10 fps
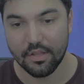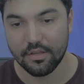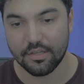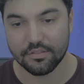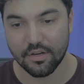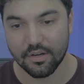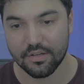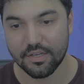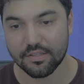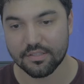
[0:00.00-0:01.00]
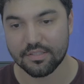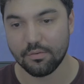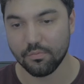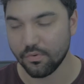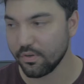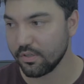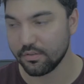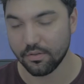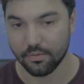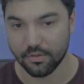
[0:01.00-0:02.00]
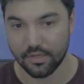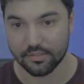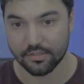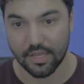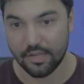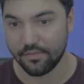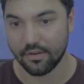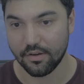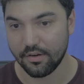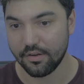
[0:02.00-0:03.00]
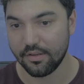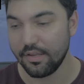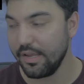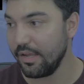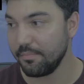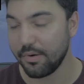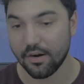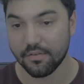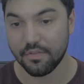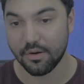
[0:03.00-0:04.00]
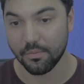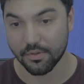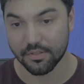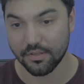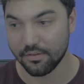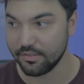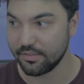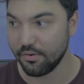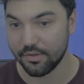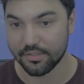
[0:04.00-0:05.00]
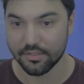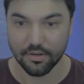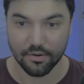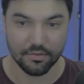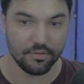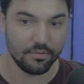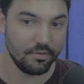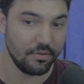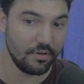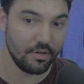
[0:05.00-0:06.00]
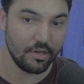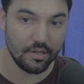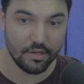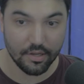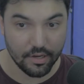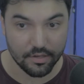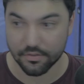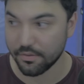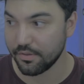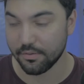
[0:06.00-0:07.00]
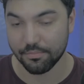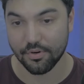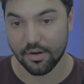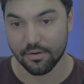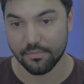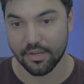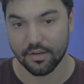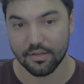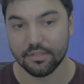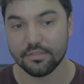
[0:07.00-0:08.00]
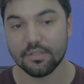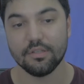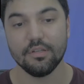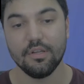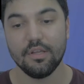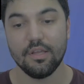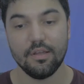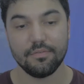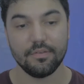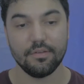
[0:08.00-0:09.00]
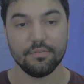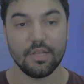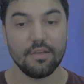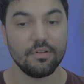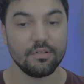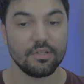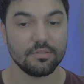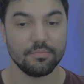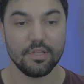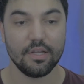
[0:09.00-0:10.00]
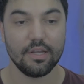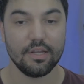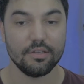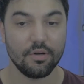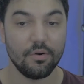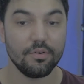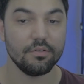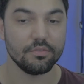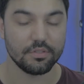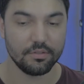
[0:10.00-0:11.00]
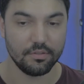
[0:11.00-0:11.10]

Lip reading: He's not going to get the same workload as Le'Veon, and part of that workload is going to go to Antonio Brown, man. He's going to, if Le'Veon doesn't play, Antonio's